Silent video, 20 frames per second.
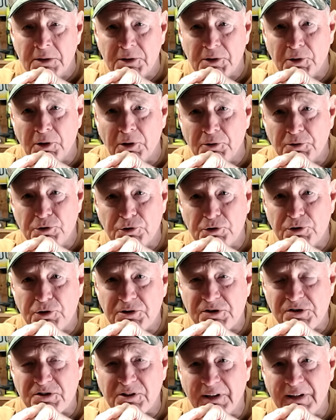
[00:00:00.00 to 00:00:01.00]
You know, you
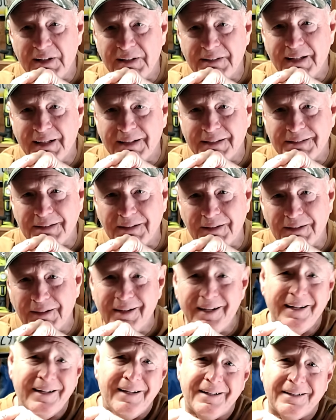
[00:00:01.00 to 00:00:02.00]
could say that,
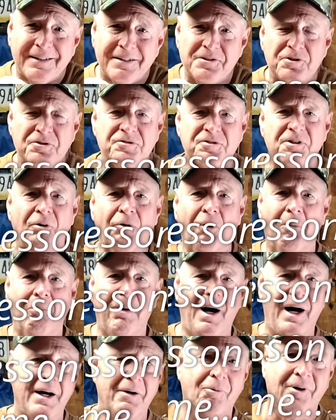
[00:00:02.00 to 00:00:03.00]
hey, I can just go and
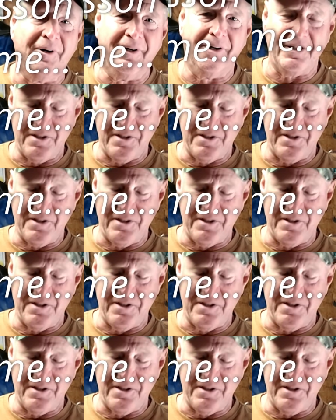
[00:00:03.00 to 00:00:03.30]
buy one of